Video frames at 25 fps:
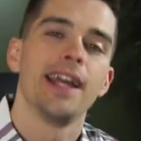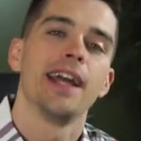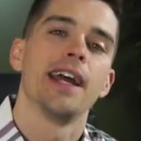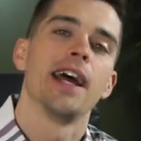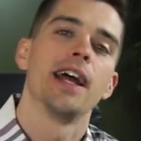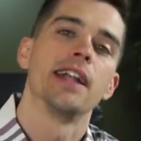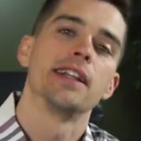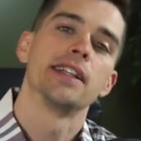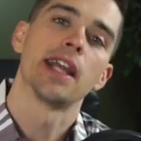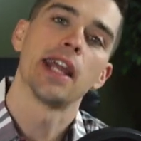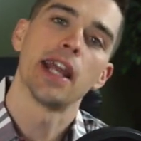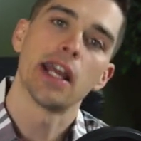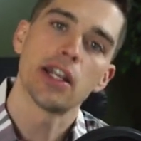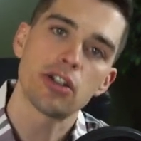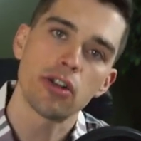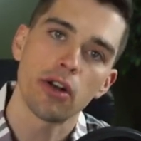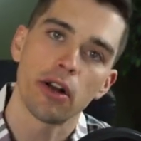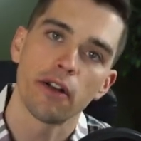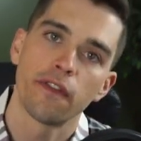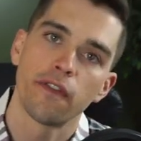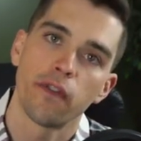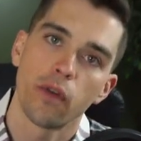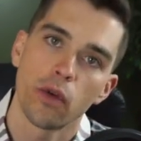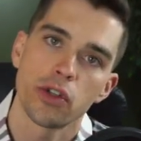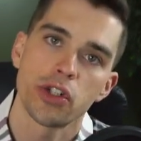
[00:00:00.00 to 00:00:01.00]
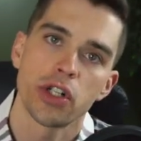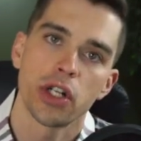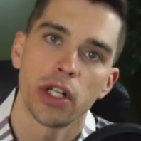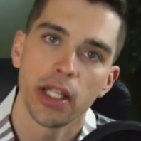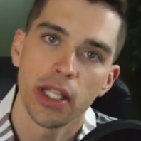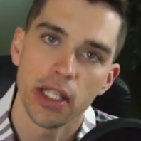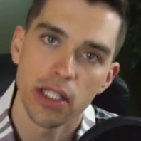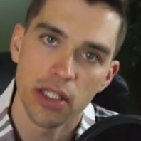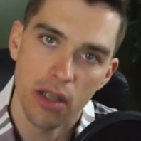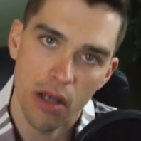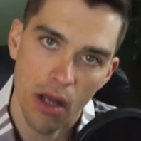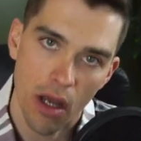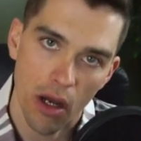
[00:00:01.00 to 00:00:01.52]
And the answer, unfortunately,
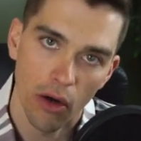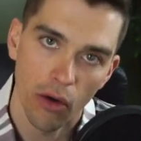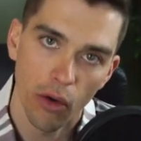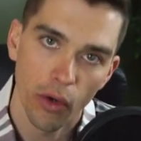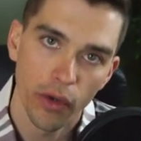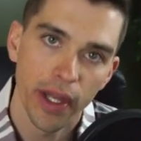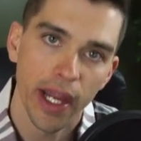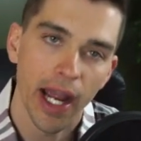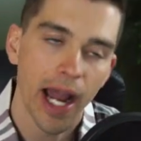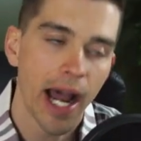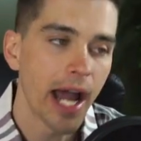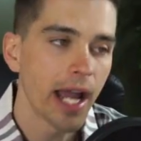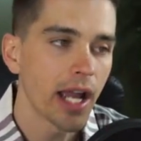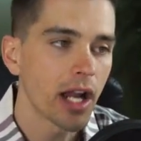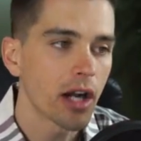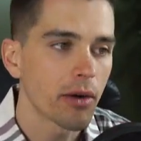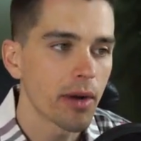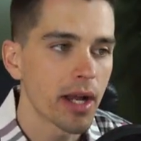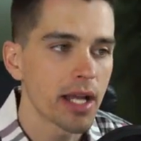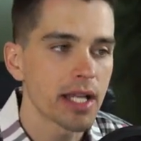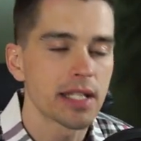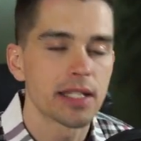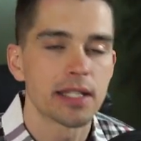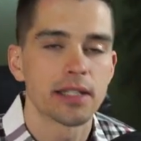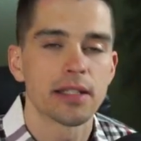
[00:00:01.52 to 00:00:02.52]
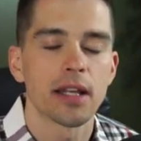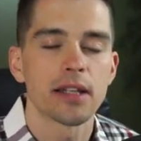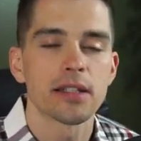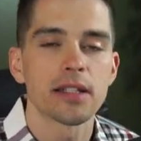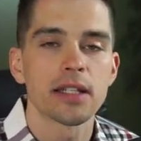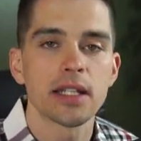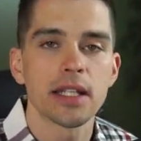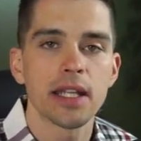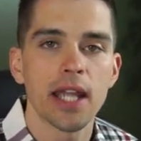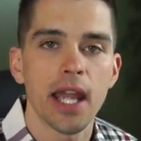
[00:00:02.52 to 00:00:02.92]
is no. The IRS doesn't